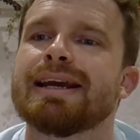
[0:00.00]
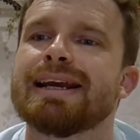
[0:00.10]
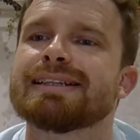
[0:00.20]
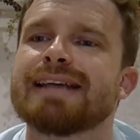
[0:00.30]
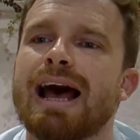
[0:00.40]

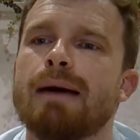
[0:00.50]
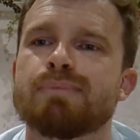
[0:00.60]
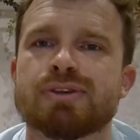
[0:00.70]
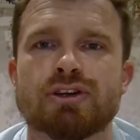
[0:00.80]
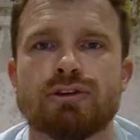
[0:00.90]
It is
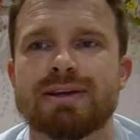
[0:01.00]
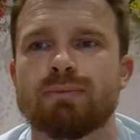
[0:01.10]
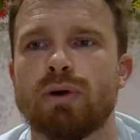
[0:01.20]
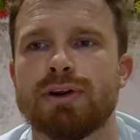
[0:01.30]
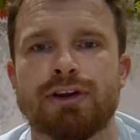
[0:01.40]
absolutely
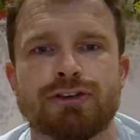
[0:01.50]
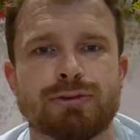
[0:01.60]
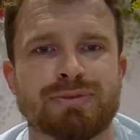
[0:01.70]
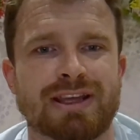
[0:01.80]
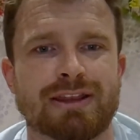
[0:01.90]

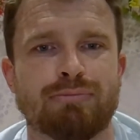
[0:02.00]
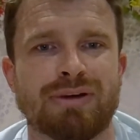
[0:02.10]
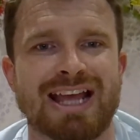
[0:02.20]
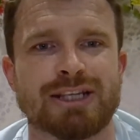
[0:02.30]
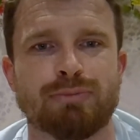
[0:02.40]
100% the
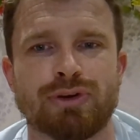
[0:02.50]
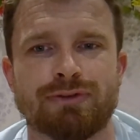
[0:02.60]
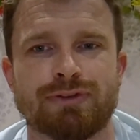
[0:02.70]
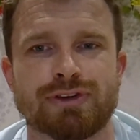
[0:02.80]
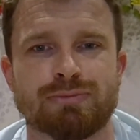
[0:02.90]
players' point
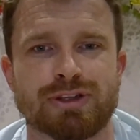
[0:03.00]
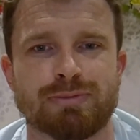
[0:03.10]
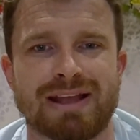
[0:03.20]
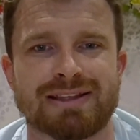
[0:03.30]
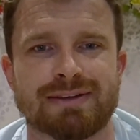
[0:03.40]
of views and
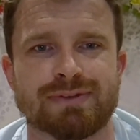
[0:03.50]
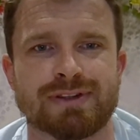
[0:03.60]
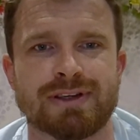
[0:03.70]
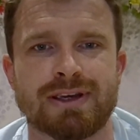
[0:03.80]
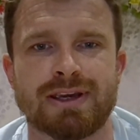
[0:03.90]

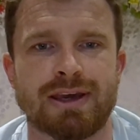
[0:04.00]
perspectives.